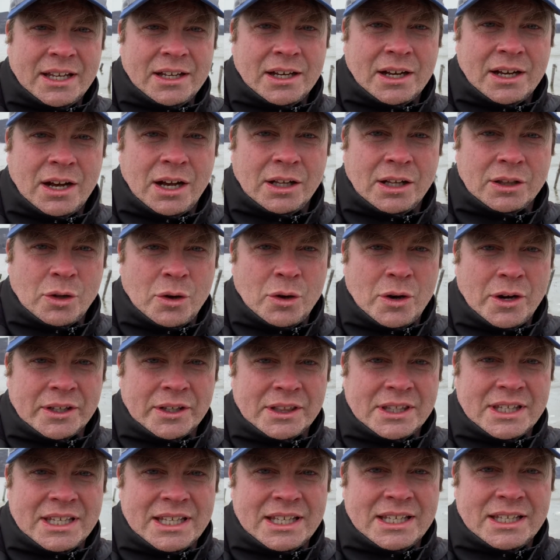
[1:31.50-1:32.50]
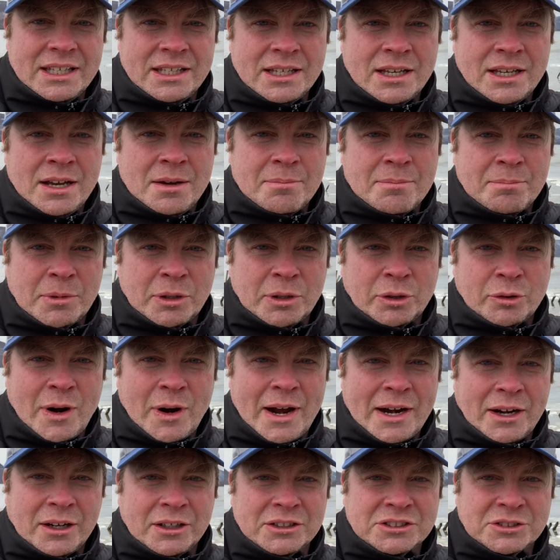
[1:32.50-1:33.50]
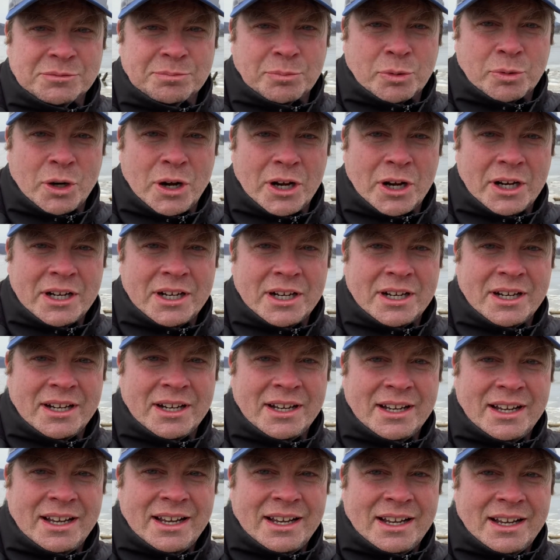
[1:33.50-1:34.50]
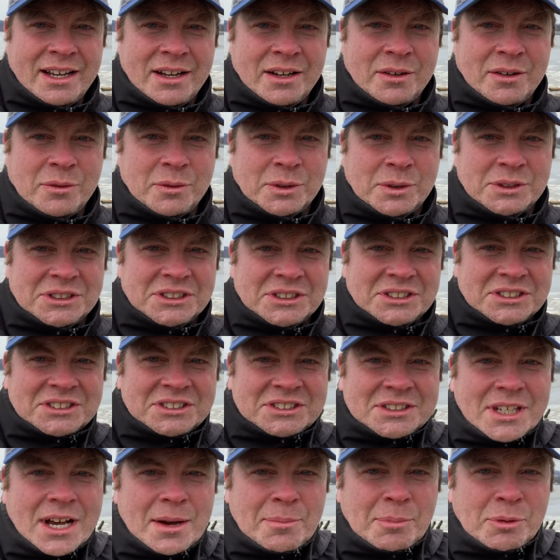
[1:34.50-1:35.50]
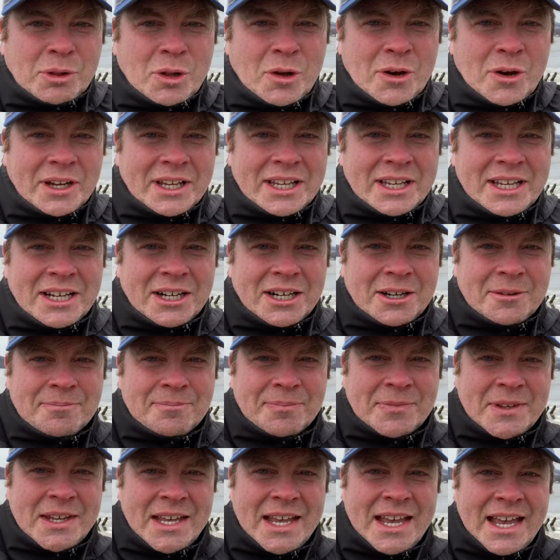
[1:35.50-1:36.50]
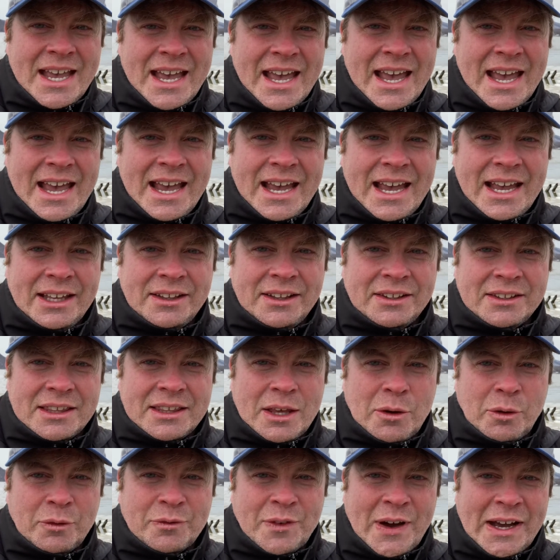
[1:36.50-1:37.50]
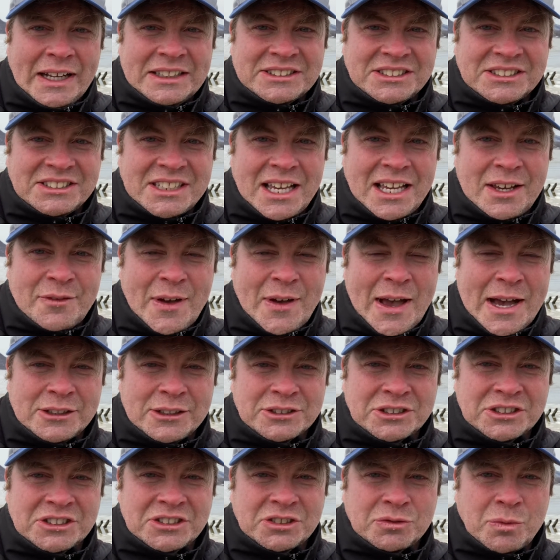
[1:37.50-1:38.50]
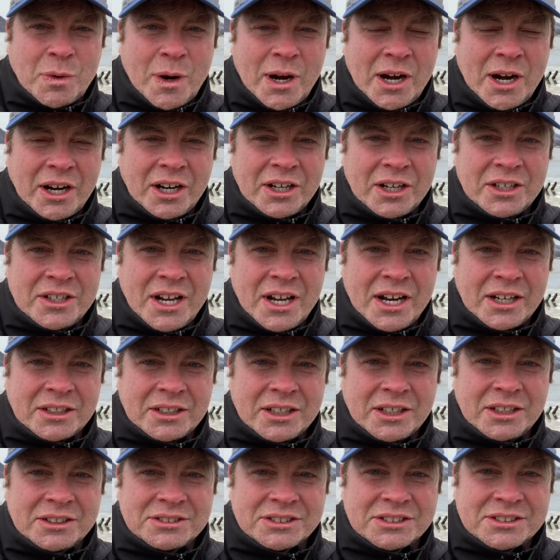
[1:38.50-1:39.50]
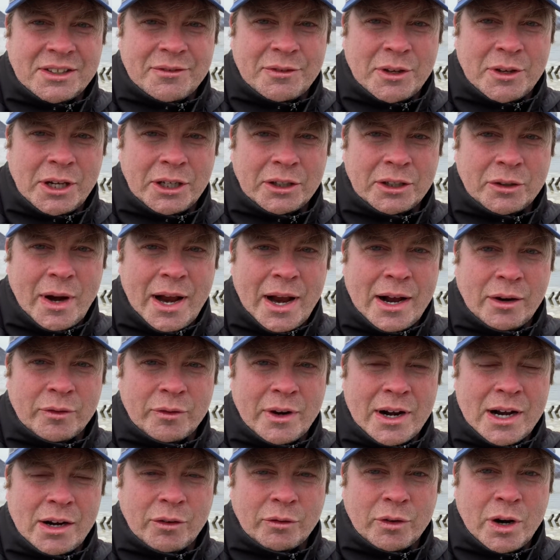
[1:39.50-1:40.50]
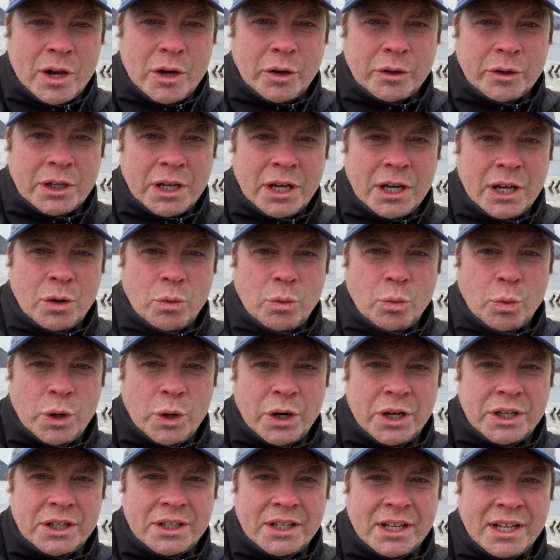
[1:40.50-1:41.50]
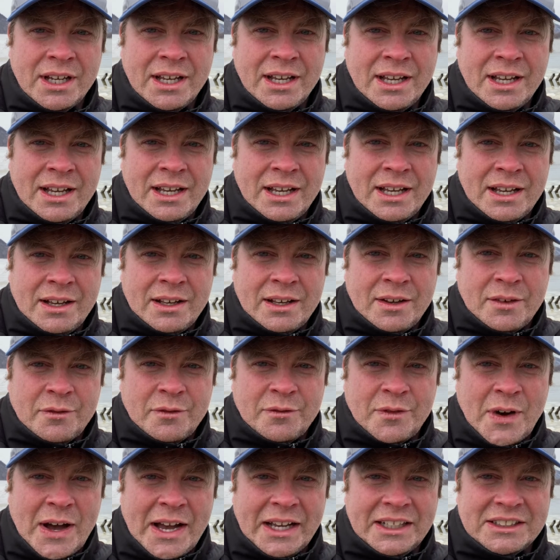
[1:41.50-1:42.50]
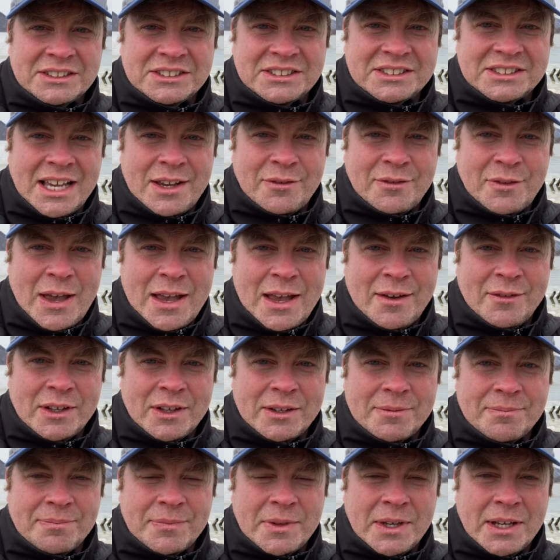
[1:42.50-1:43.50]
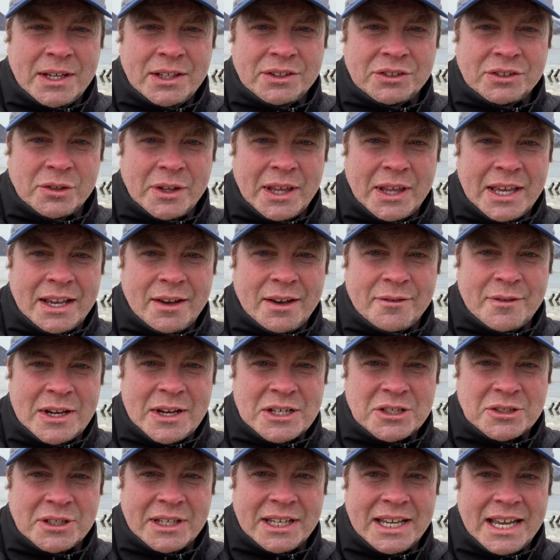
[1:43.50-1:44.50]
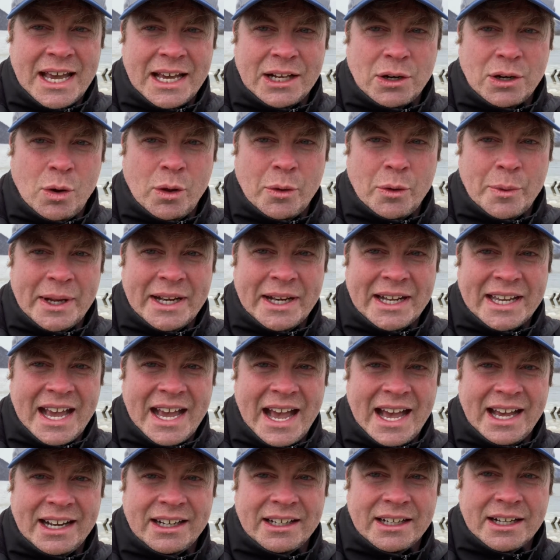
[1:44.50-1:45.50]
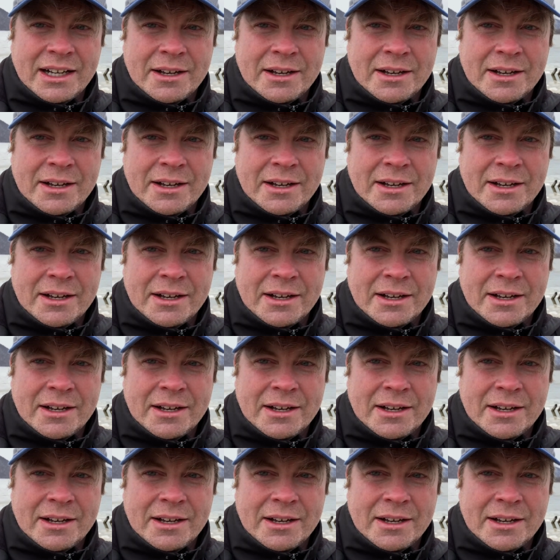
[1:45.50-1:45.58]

along the McGregor's Brook, which is up along here, and they would find safe houses where conductors of the Underground Railroad would find safe haven until they eventually get all the way to Canada.